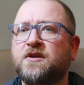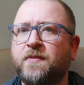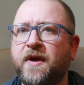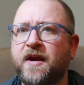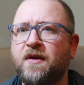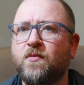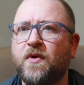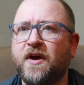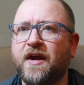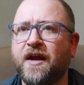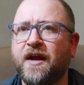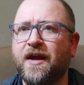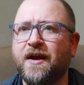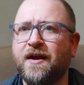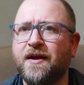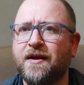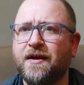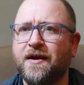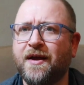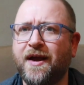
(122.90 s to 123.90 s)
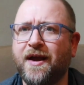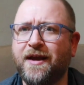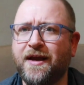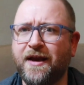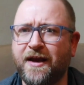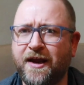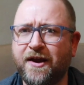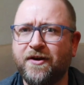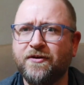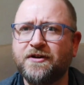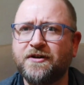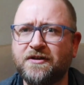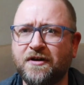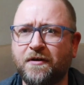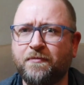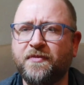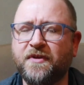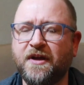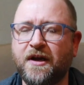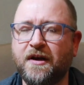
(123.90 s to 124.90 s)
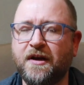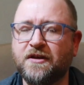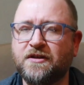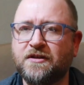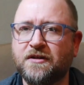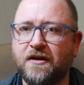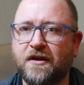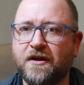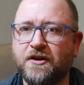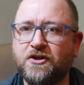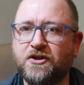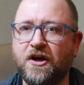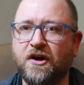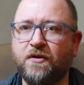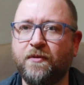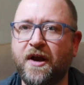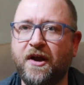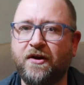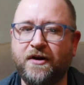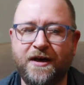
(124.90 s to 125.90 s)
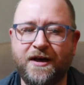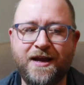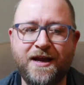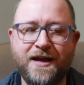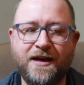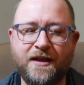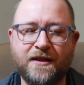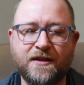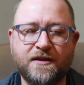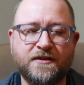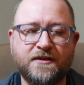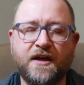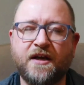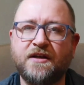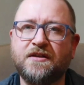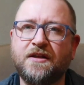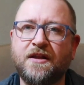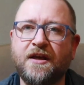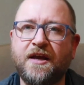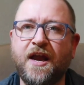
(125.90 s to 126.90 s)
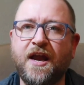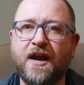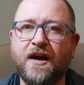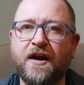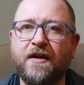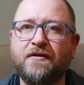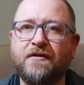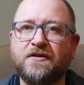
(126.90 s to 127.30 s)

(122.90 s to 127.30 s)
would explain why I could hear something sloshing around and hitting the sides of the can.